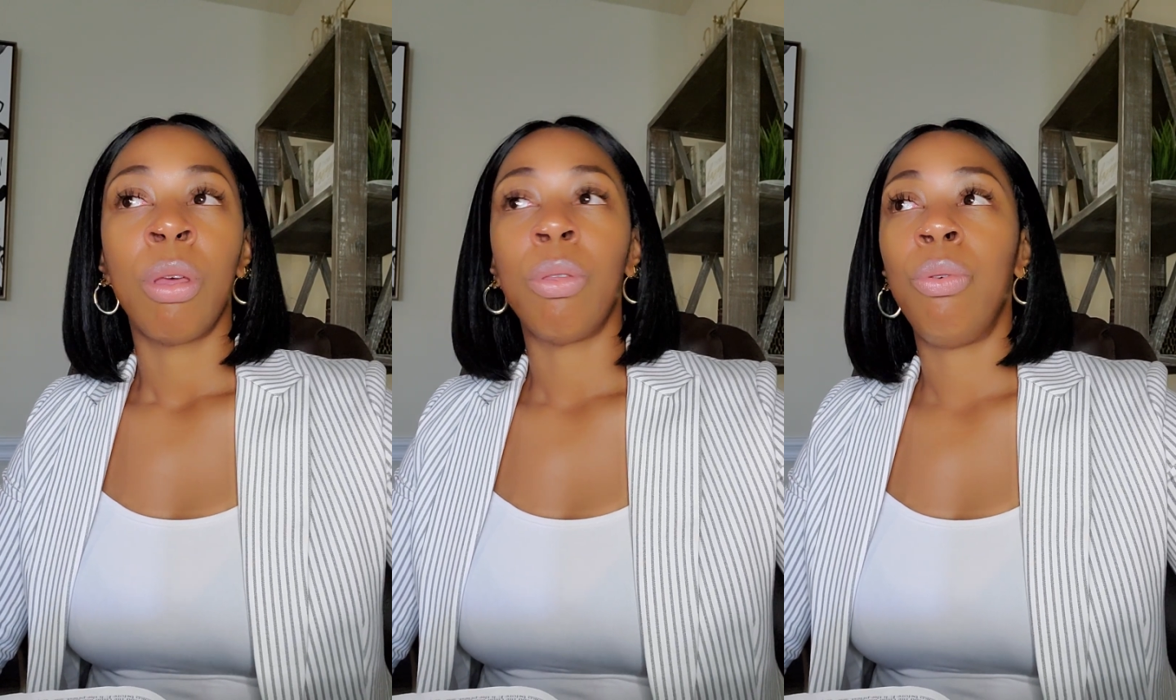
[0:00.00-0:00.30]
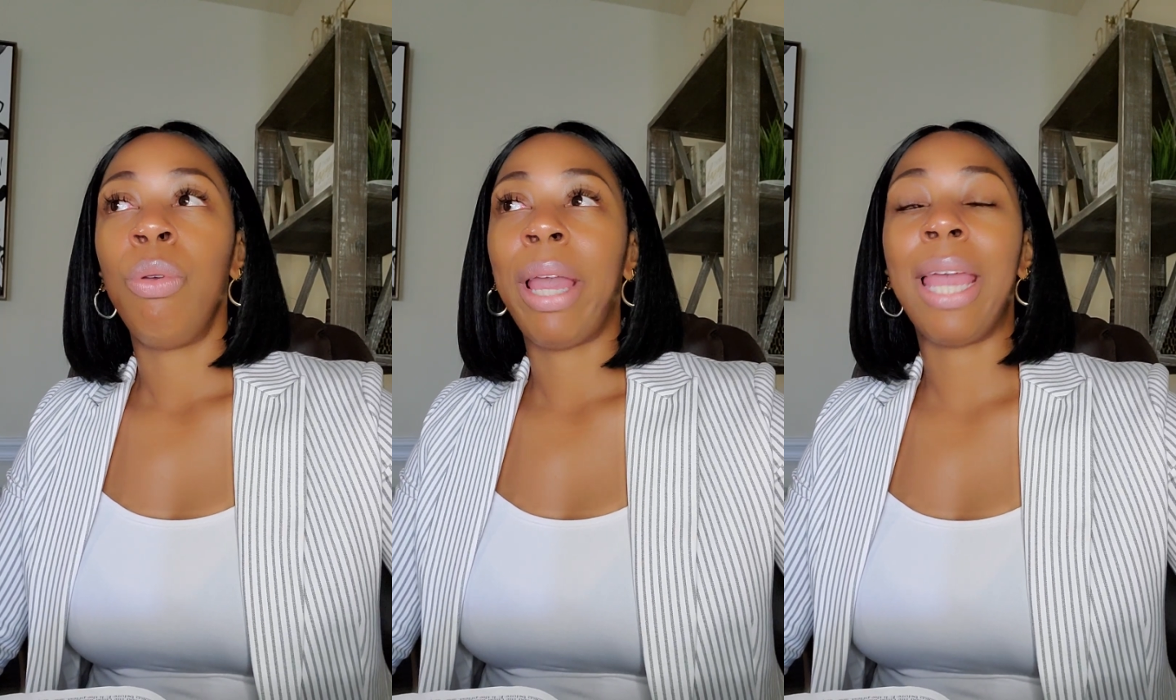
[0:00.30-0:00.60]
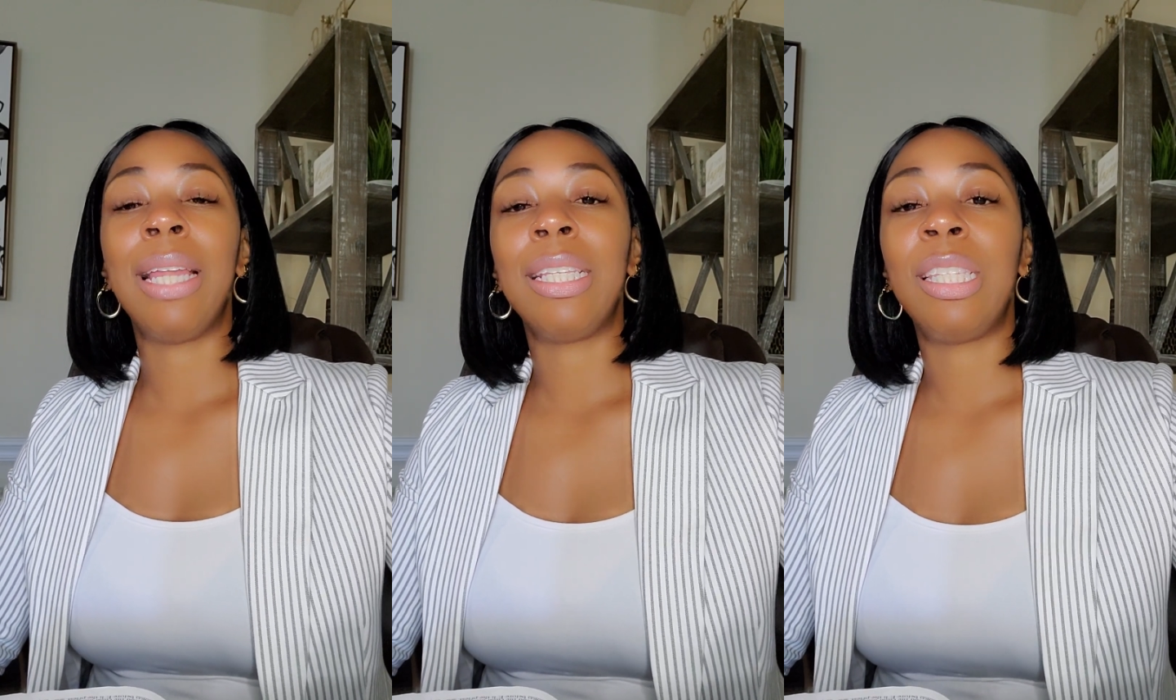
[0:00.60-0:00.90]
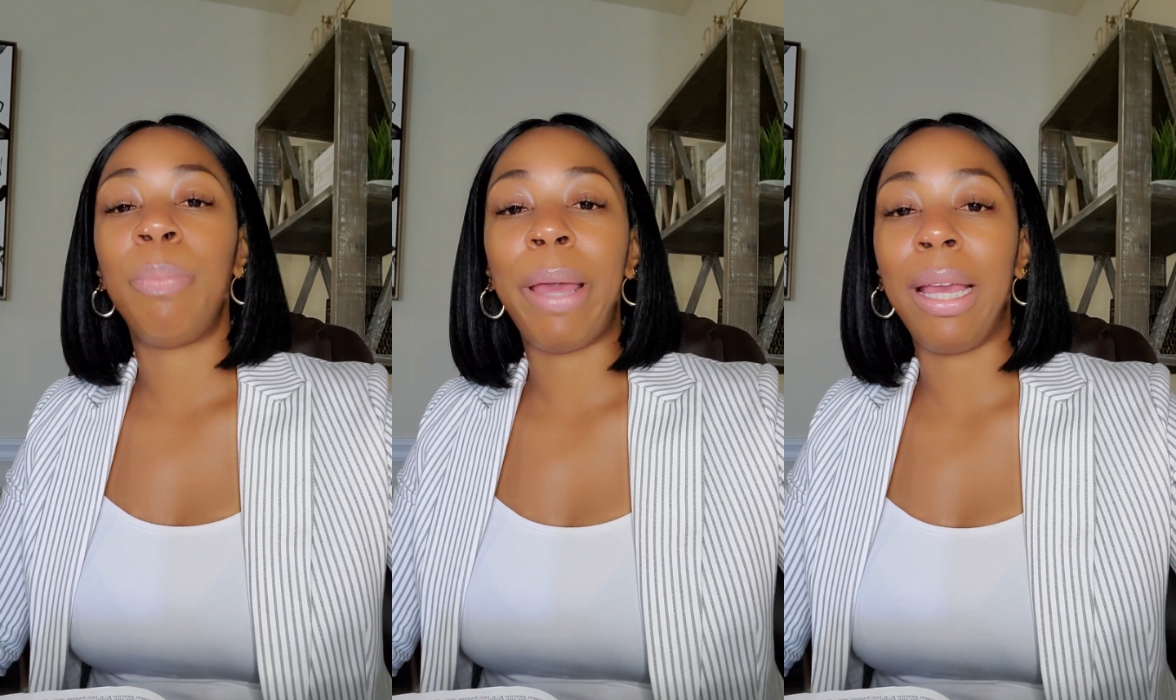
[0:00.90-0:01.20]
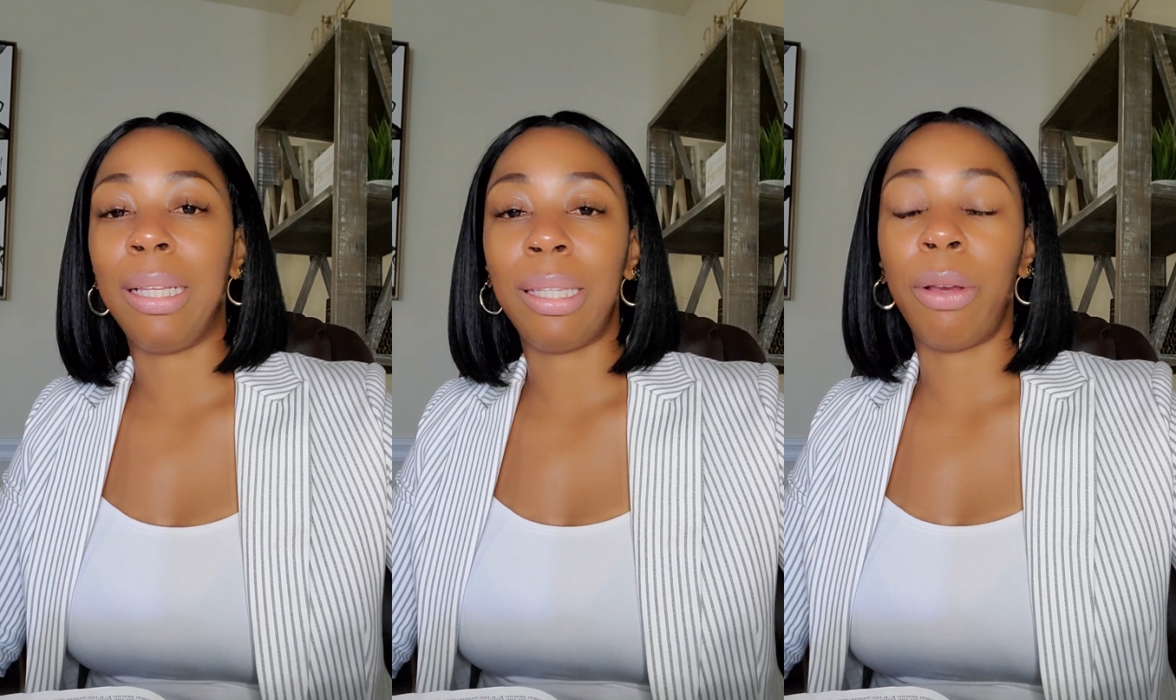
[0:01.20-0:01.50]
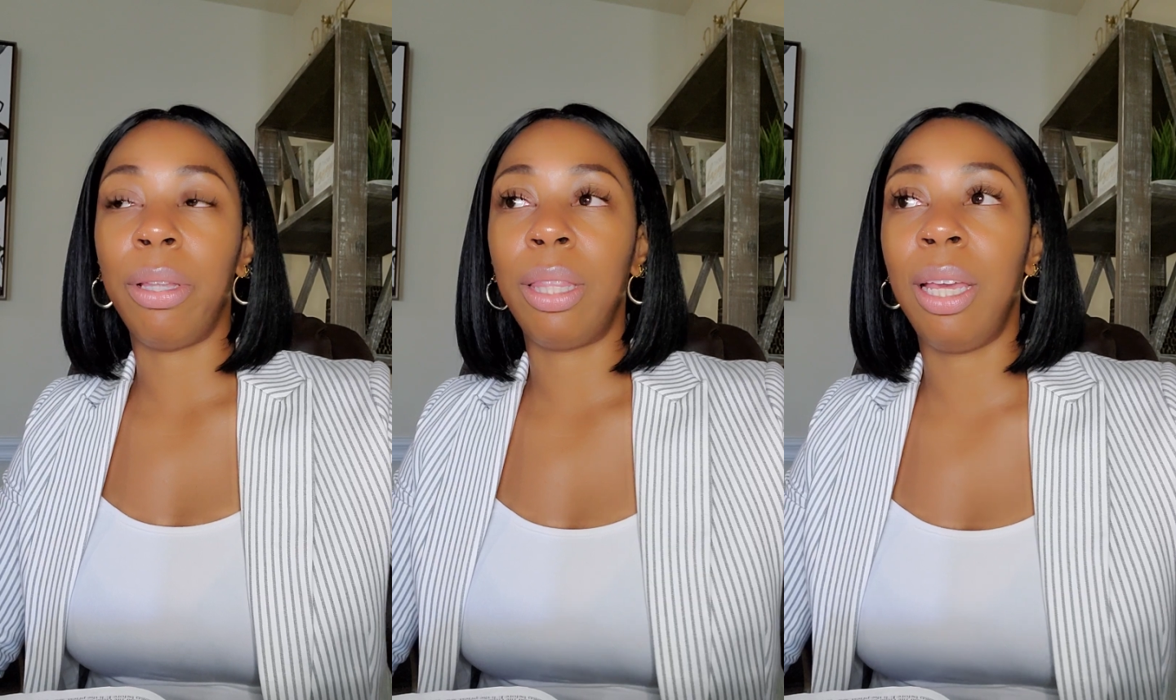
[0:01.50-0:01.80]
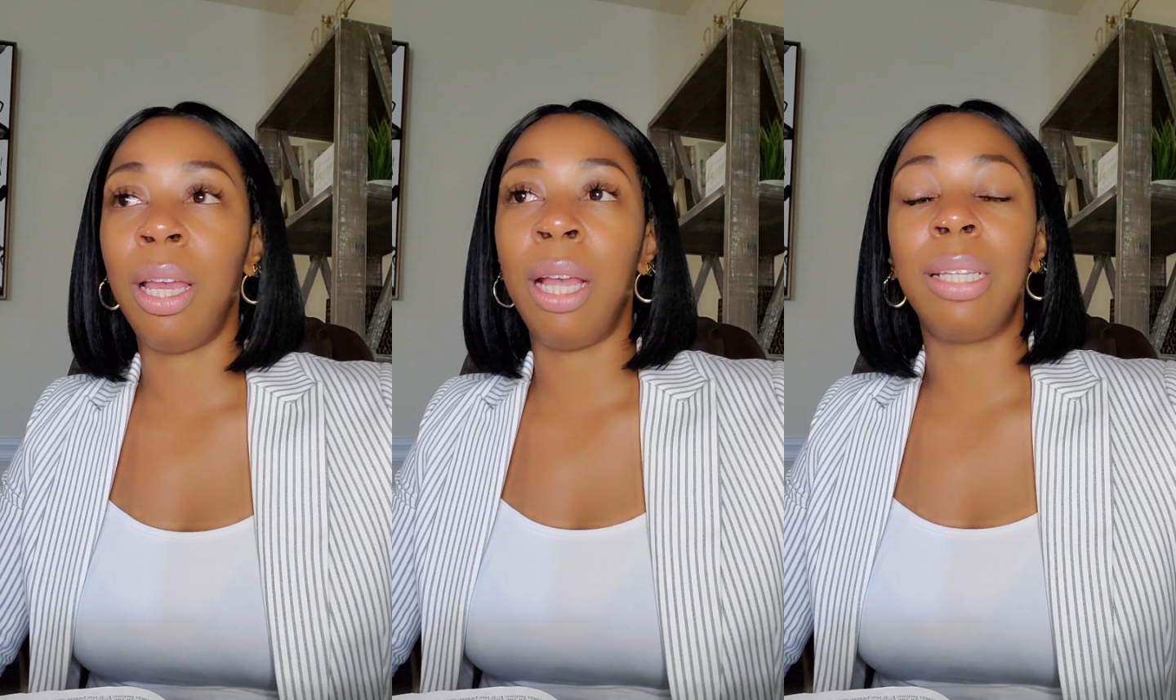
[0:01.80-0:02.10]
you can't expect certain
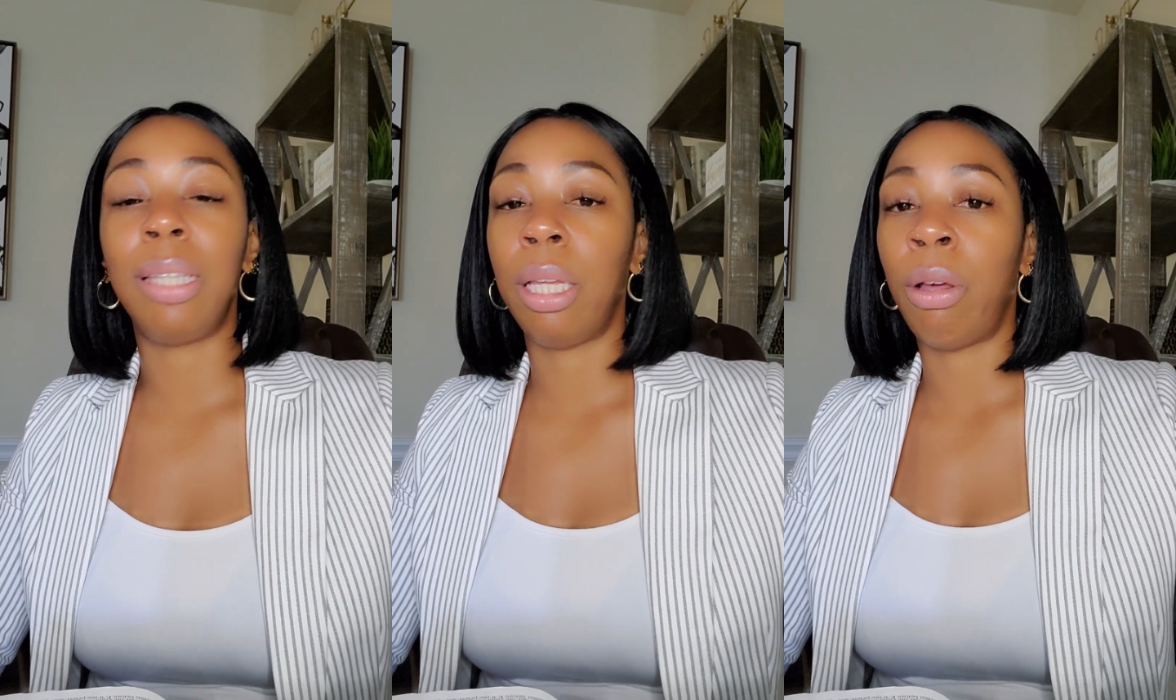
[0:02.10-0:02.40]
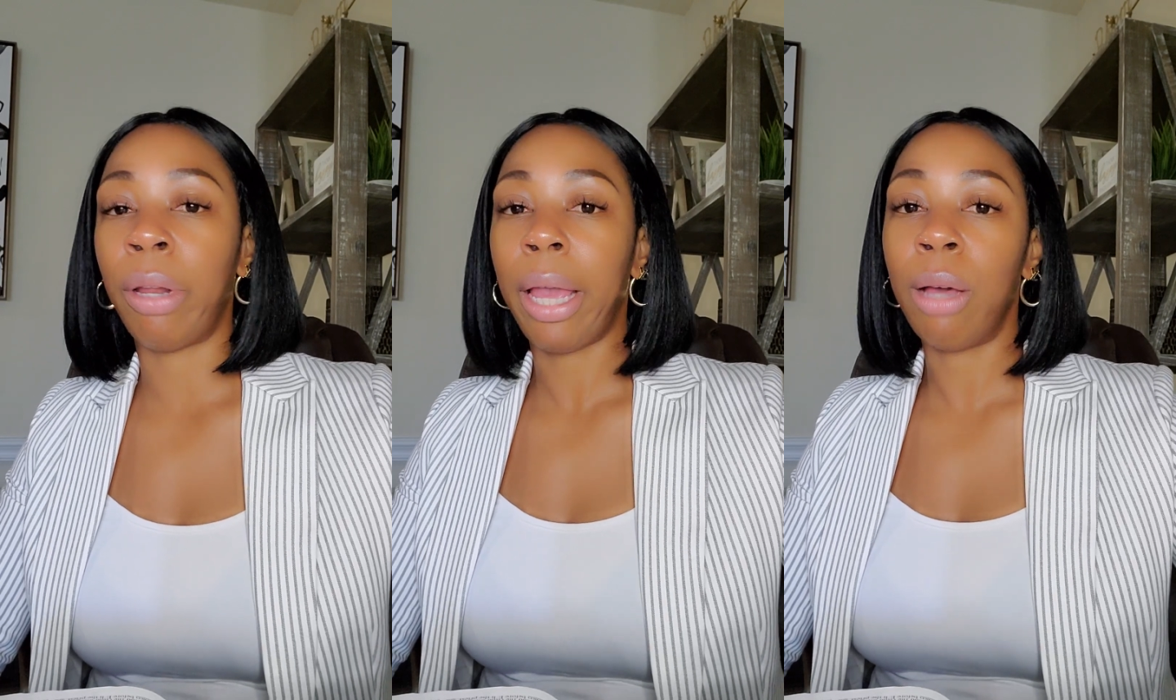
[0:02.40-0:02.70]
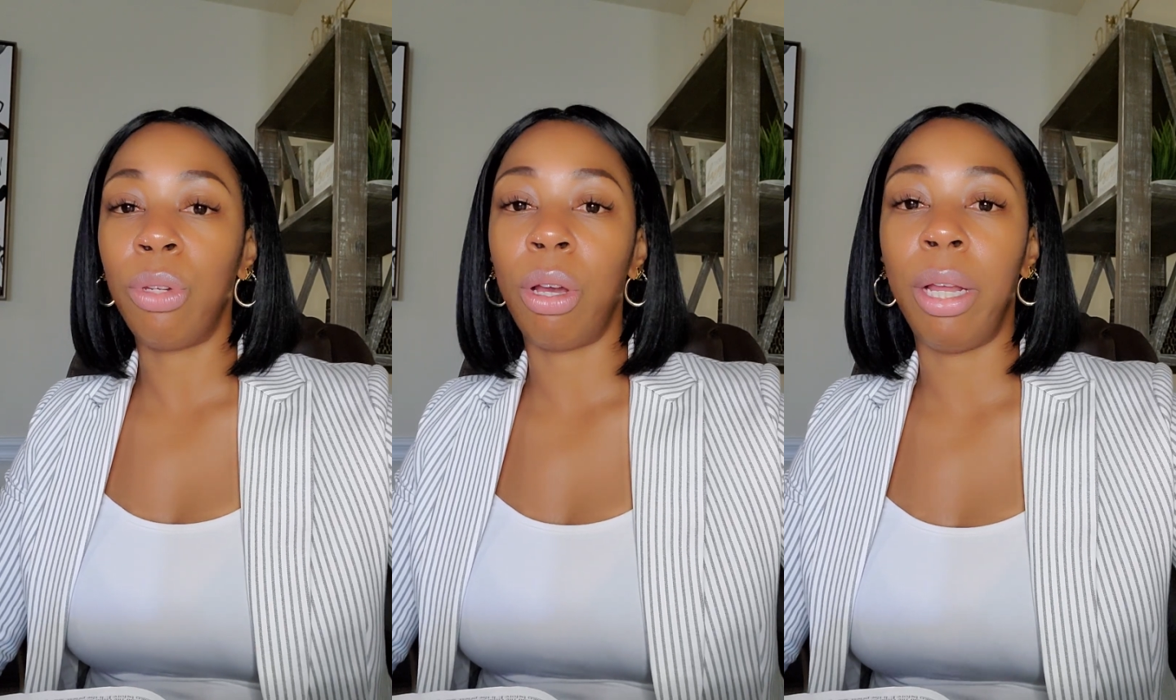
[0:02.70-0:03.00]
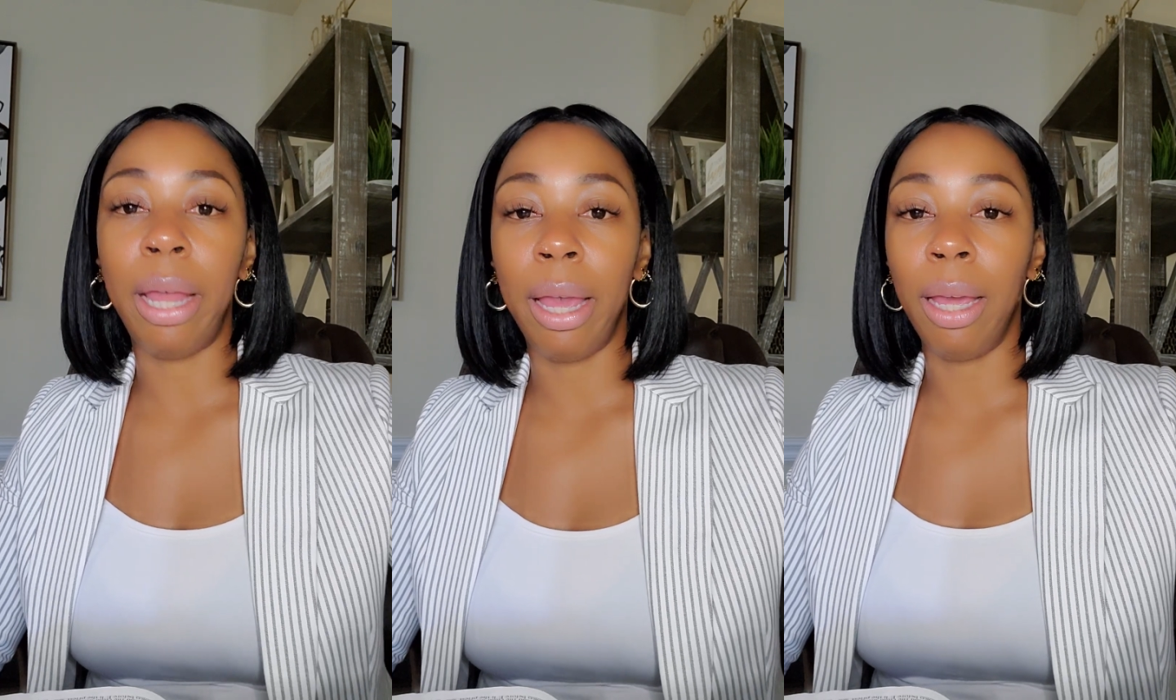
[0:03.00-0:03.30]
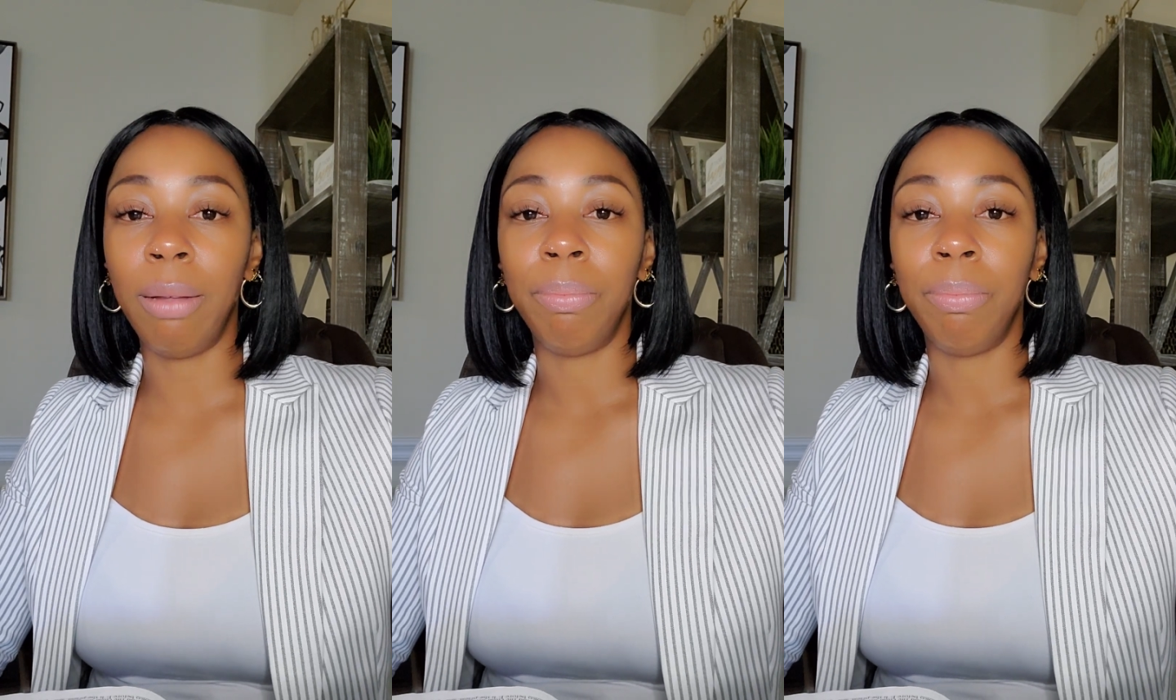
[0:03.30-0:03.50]
things sitting on the couch all day.